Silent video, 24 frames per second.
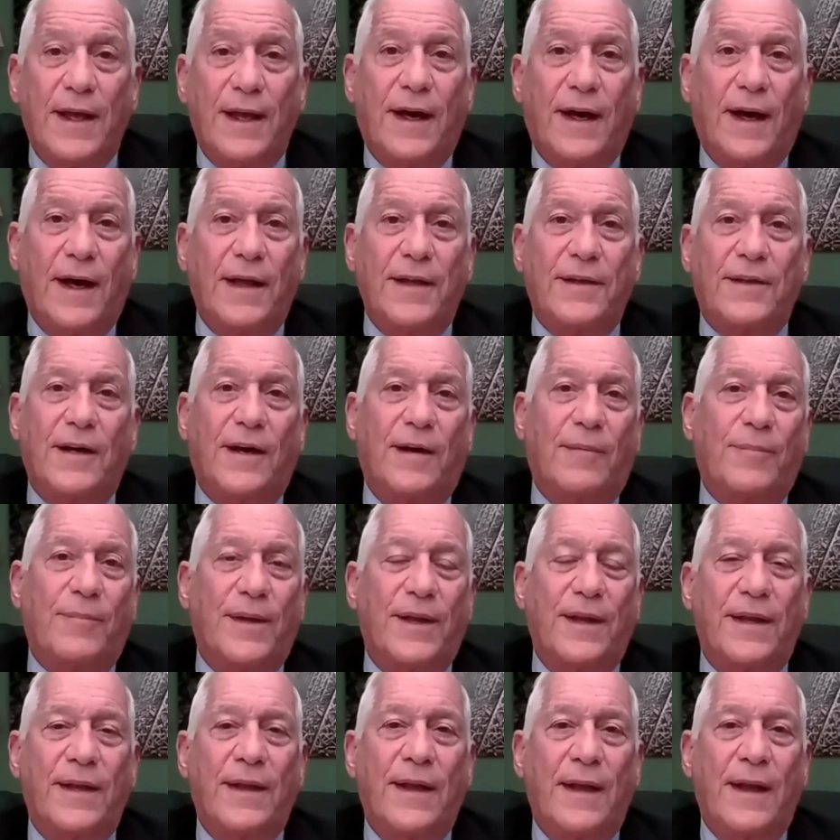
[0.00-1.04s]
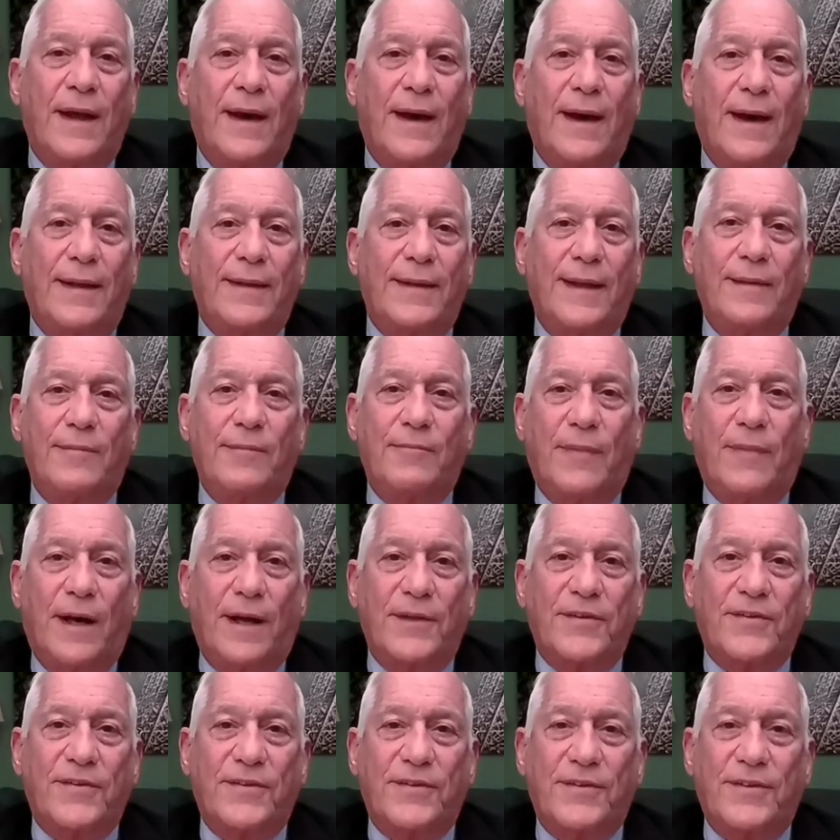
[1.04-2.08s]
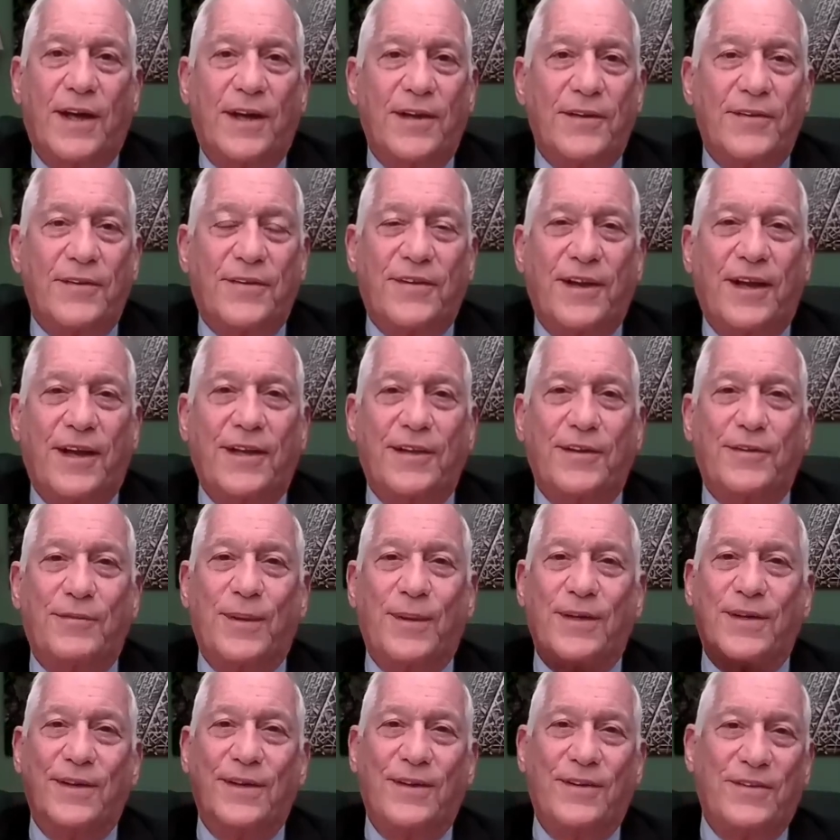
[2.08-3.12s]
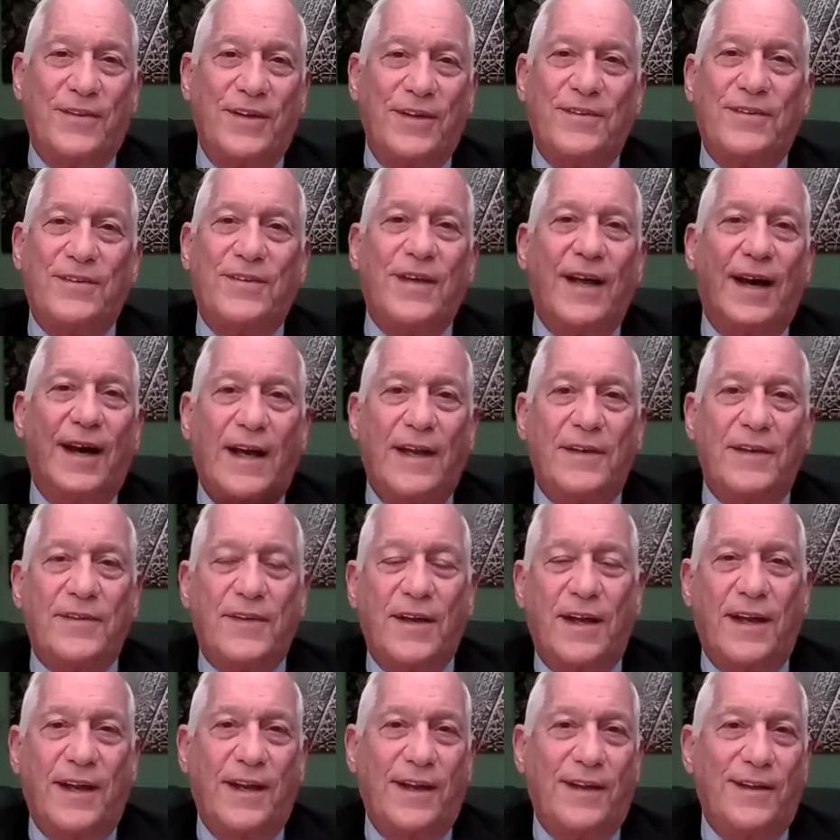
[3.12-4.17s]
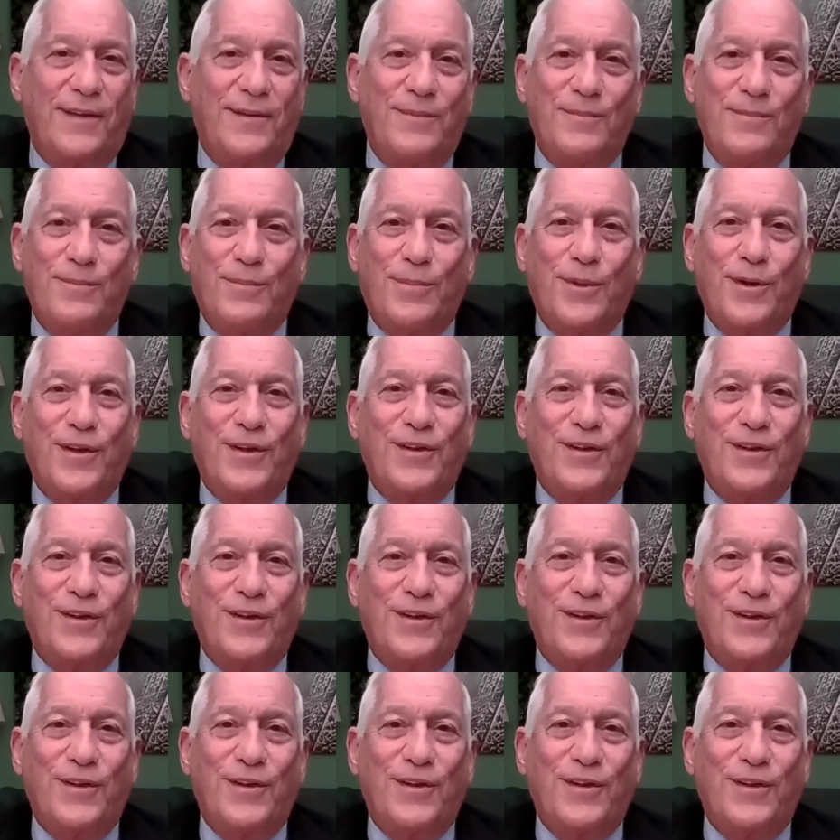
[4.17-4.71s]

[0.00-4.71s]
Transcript: under the control of tech giants like Microsoft and Google, could outpace regulation,